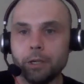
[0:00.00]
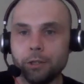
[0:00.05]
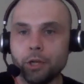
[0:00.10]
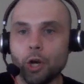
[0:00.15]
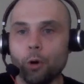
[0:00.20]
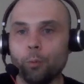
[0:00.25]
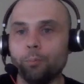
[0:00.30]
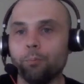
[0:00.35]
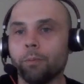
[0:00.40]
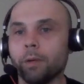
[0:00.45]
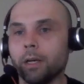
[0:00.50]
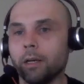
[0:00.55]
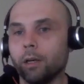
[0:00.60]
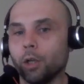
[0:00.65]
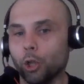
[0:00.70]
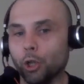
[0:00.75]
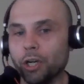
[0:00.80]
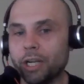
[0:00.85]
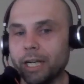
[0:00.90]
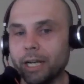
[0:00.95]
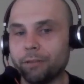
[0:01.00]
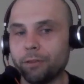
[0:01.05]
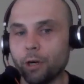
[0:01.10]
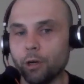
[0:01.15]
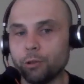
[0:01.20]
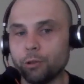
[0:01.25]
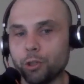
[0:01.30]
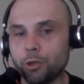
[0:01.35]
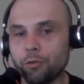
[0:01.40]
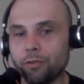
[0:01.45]
So looking at
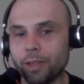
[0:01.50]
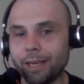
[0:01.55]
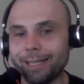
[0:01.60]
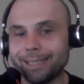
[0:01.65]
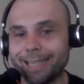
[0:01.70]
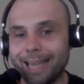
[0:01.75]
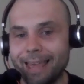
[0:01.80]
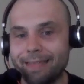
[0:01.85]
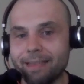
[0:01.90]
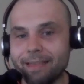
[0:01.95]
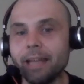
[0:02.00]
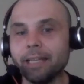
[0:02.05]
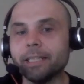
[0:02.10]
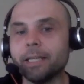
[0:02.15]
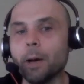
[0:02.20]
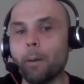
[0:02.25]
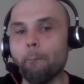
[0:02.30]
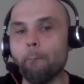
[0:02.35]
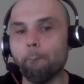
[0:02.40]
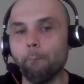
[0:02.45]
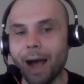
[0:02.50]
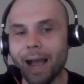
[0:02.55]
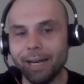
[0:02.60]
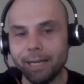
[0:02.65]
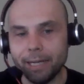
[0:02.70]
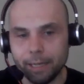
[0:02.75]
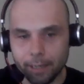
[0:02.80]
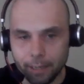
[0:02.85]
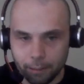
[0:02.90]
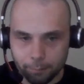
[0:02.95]
those two things and then
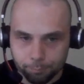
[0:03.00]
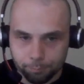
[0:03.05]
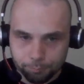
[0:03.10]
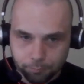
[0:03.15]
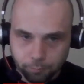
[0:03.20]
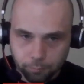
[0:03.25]
combining it.